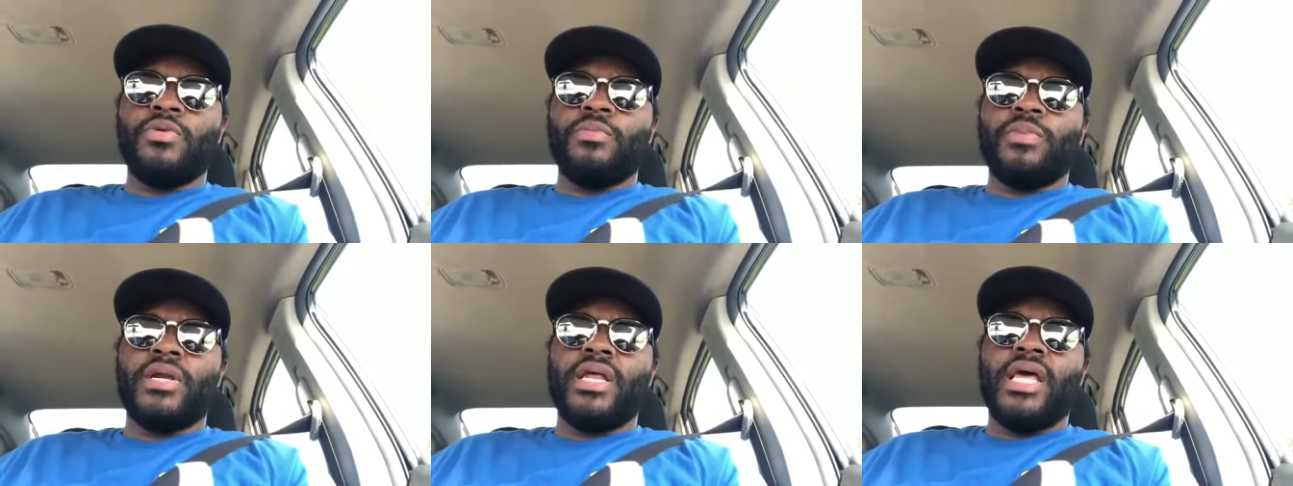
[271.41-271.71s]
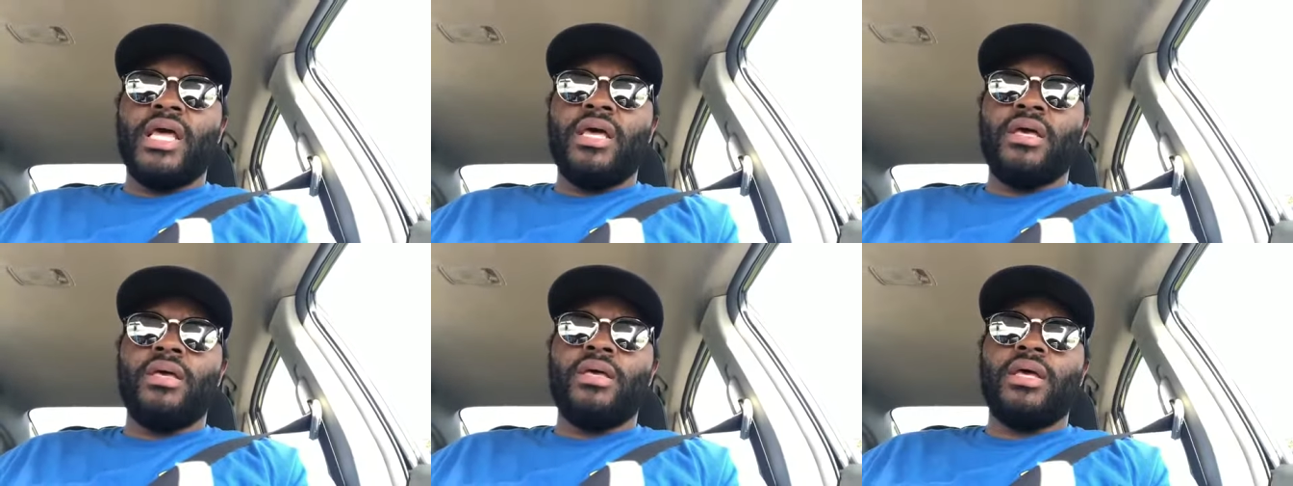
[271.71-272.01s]
but
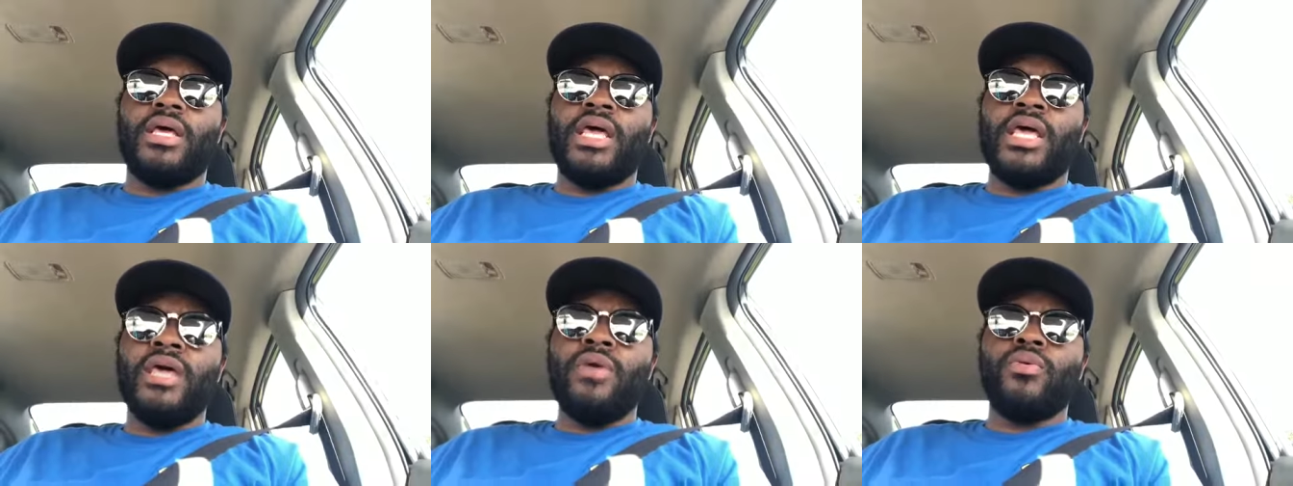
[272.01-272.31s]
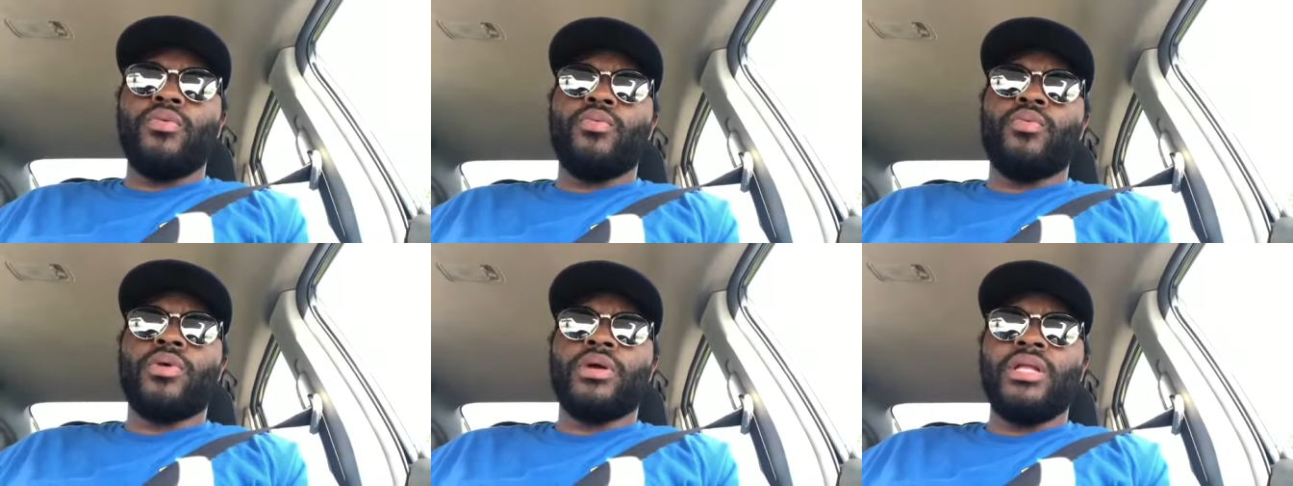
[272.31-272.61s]
he he
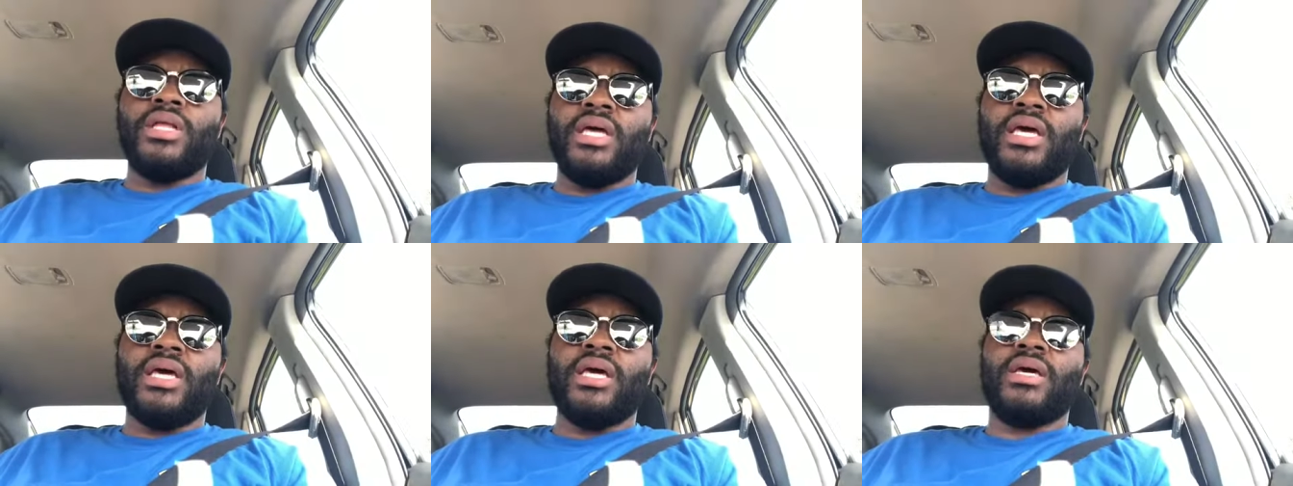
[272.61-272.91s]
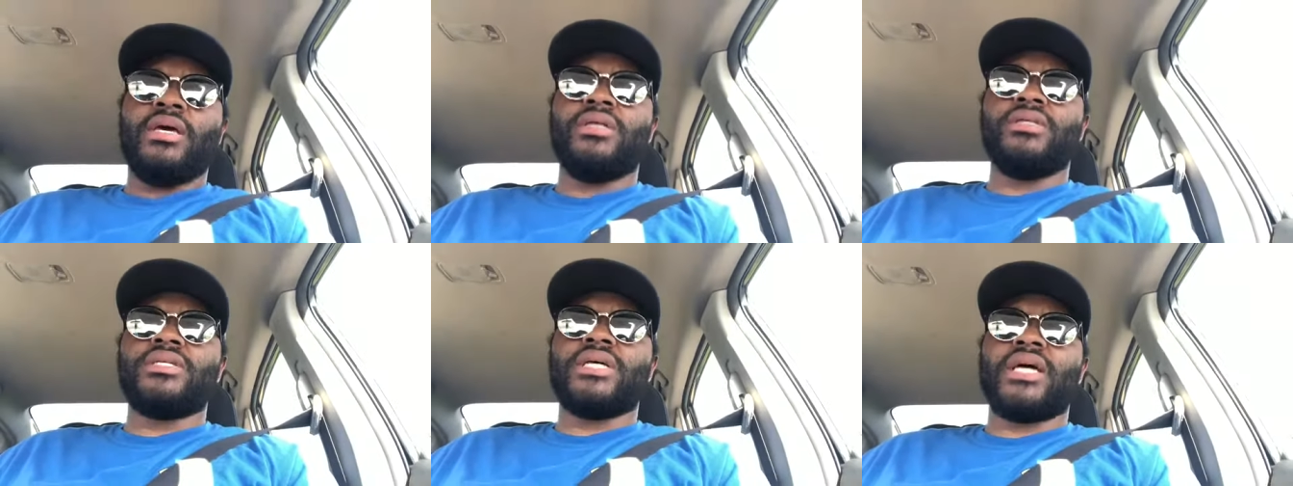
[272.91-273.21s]
really
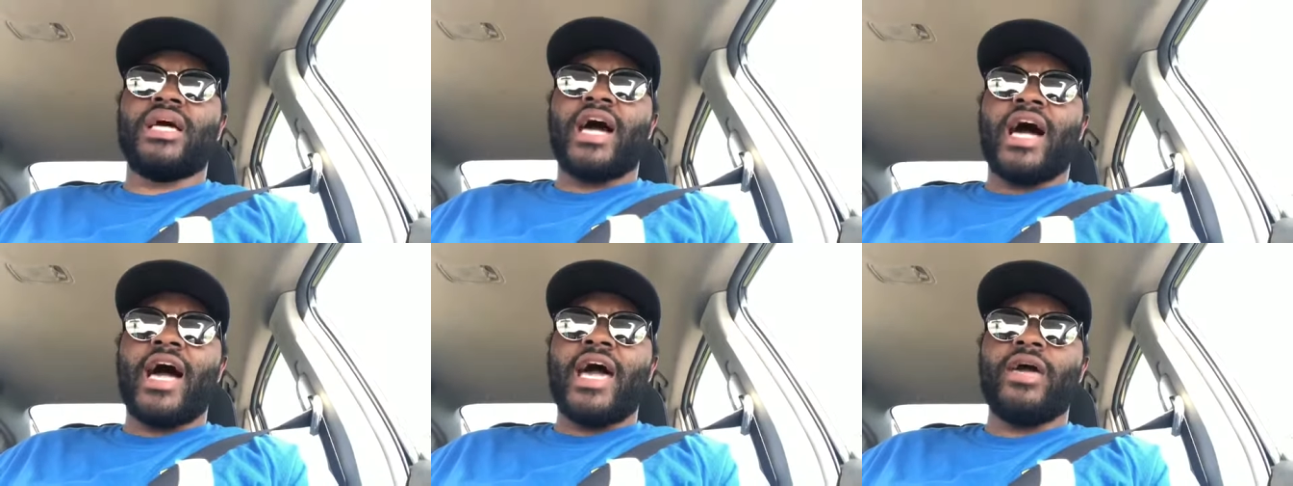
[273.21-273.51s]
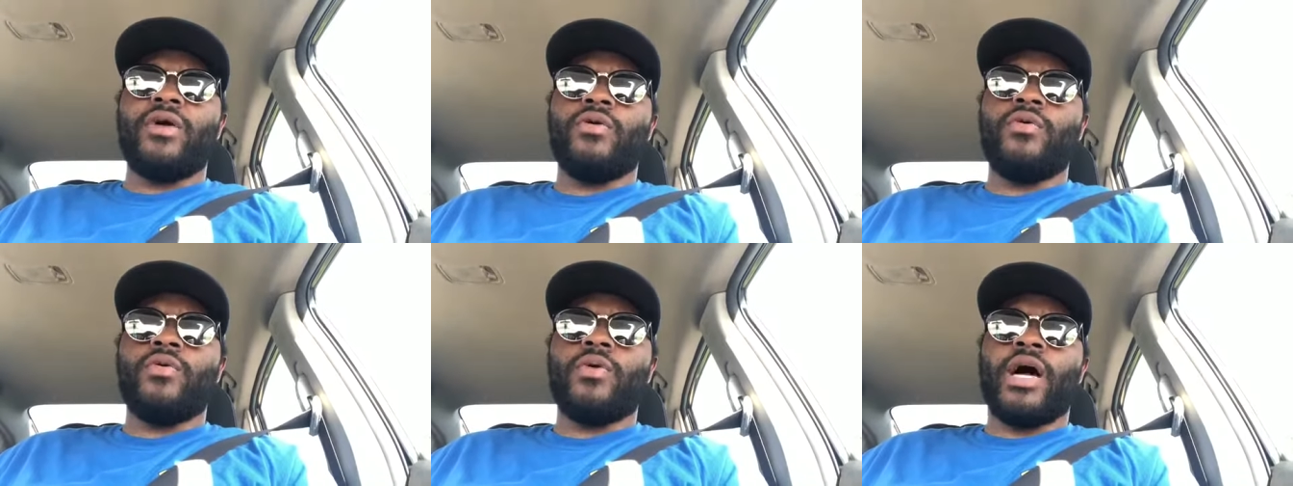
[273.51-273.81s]
is a guy
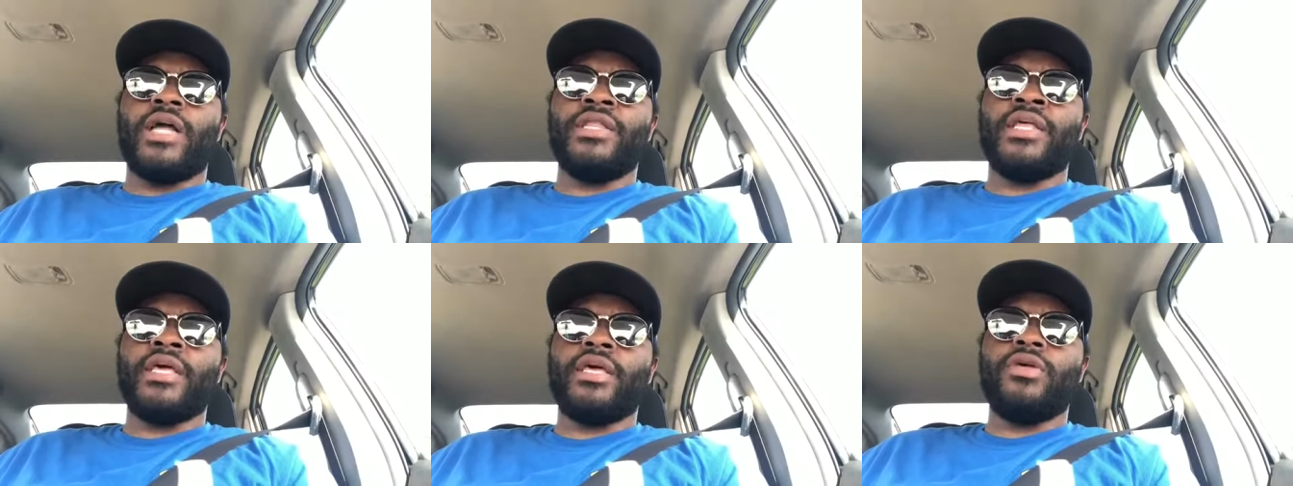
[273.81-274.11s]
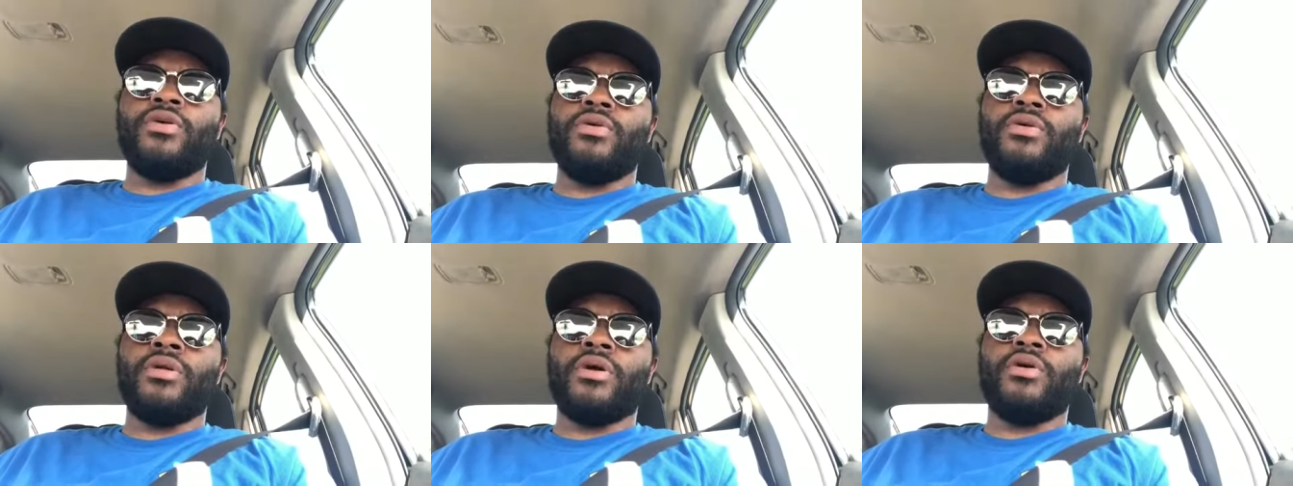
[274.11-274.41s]
who I think
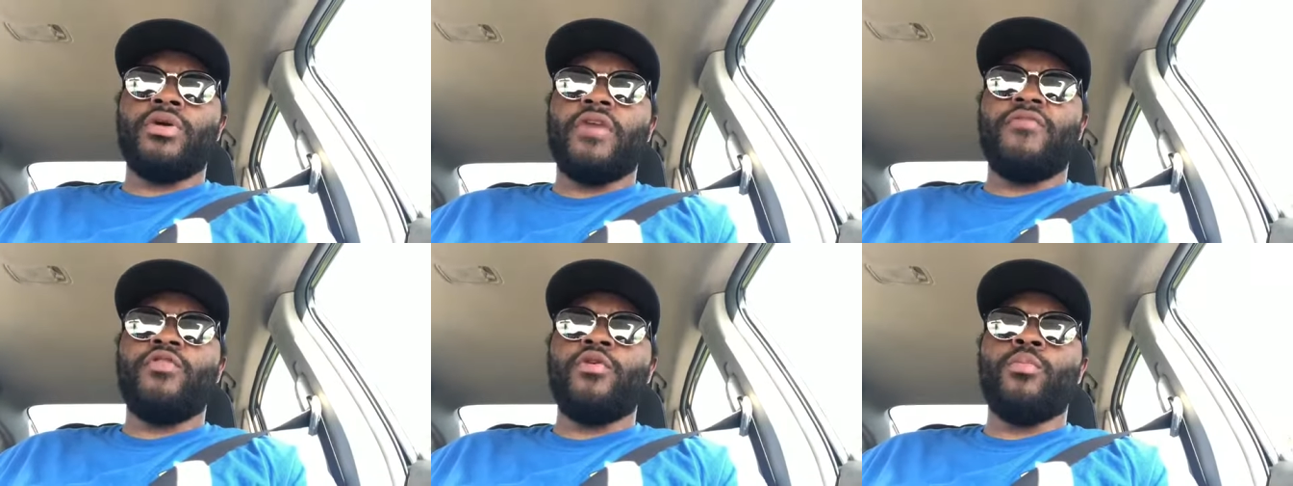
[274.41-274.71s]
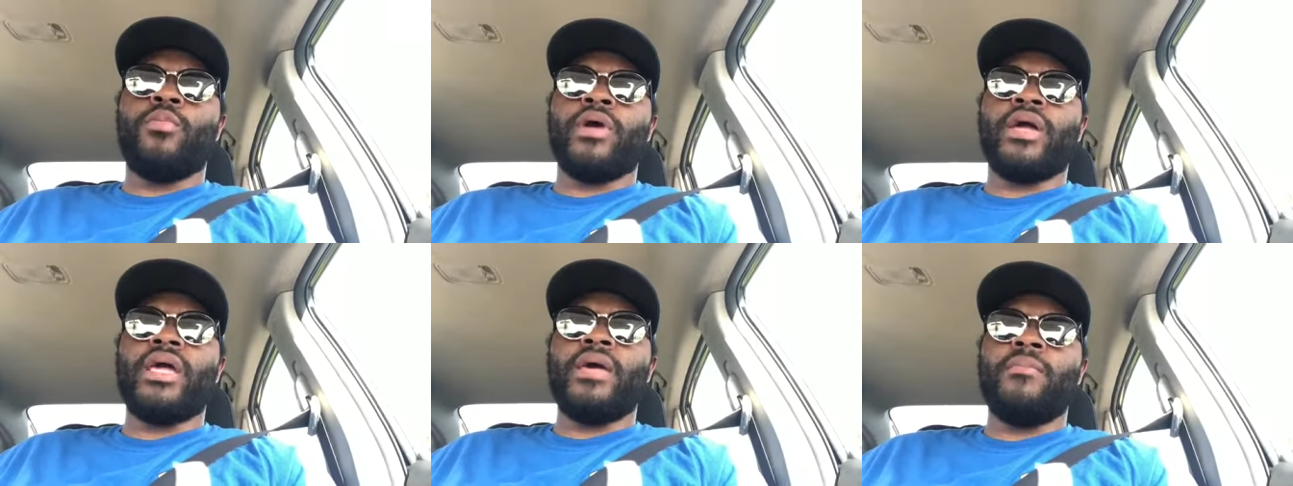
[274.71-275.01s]
you know if you
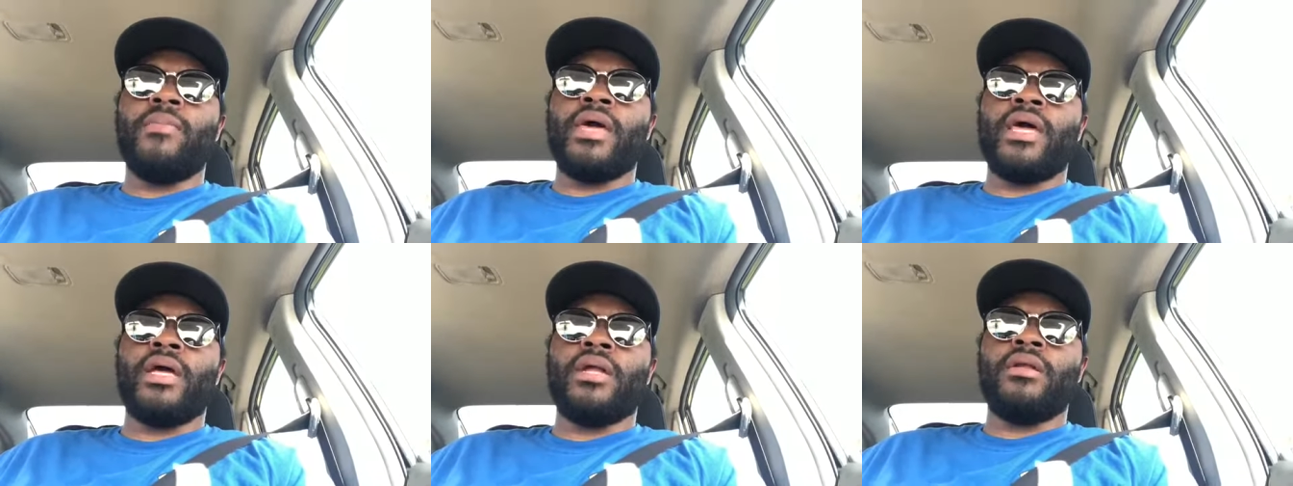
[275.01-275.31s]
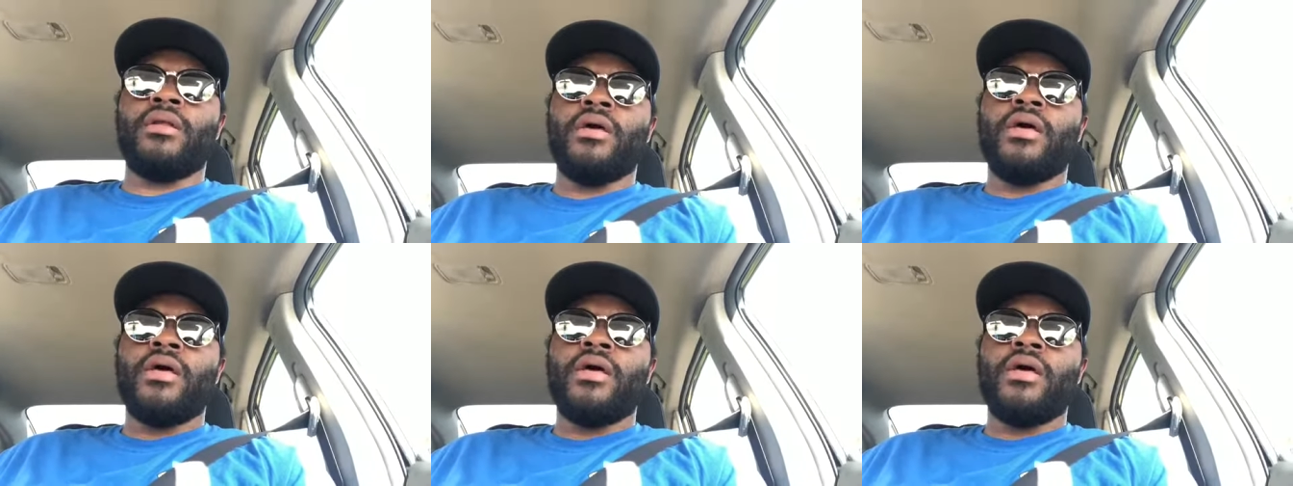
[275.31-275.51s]
bring him in,